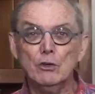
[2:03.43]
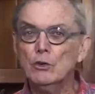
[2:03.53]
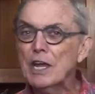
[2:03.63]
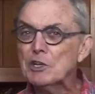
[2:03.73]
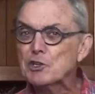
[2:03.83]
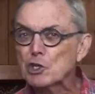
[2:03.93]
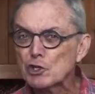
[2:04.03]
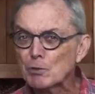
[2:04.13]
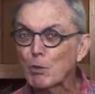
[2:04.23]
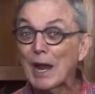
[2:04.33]

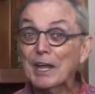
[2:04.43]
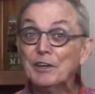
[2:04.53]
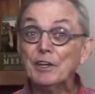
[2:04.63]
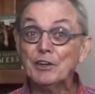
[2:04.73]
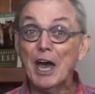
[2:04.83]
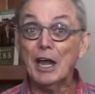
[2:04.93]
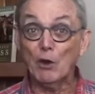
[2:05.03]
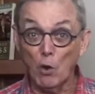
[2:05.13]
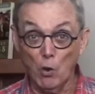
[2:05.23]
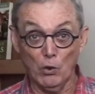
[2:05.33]

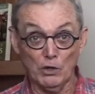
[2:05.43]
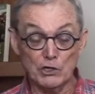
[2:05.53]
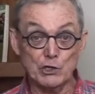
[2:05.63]
newdaychurchbrandon.org.